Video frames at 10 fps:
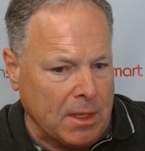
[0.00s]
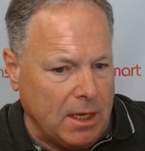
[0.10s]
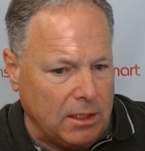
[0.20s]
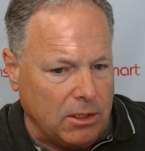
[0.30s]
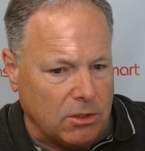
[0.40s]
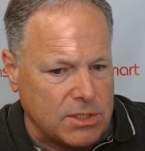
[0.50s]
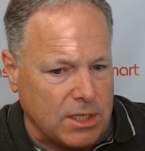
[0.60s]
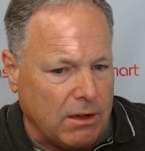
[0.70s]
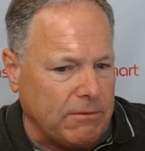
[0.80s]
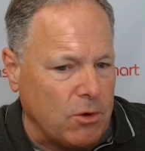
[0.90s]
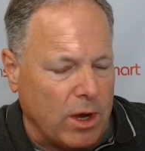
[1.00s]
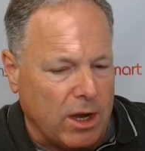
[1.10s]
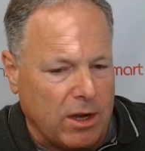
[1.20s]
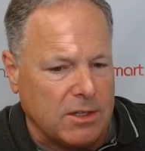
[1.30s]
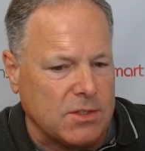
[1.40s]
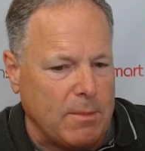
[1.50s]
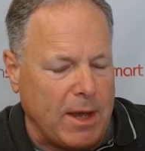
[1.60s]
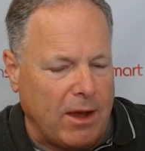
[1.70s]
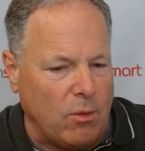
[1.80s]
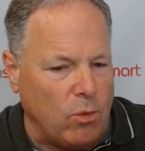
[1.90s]
a little self awareness
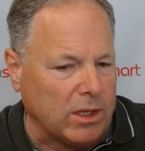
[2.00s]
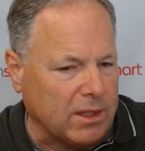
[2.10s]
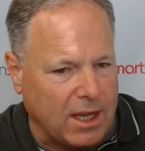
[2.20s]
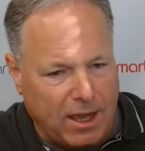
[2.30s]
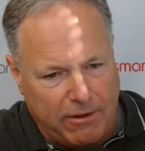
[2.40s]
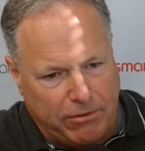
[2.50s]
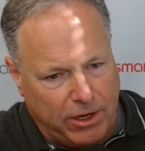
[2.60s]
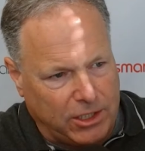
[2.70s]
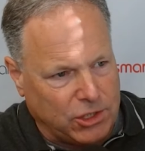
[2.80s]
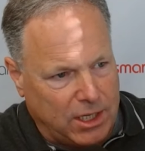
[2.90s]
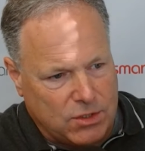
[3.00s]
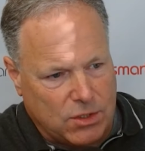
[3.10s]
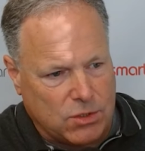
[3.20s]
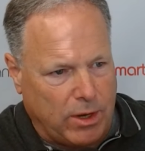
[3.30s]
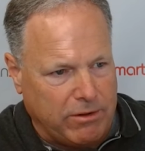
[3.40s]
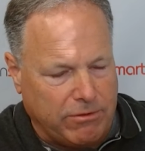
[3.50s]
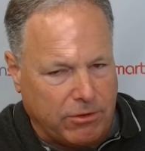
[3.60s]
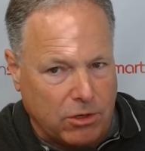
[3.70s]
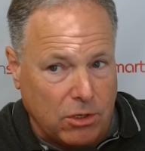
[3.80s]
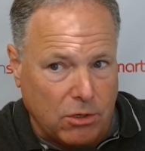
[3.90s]
about what kind of franchise is right
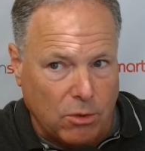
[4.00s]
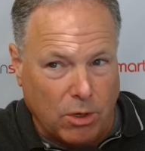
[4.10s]
for you.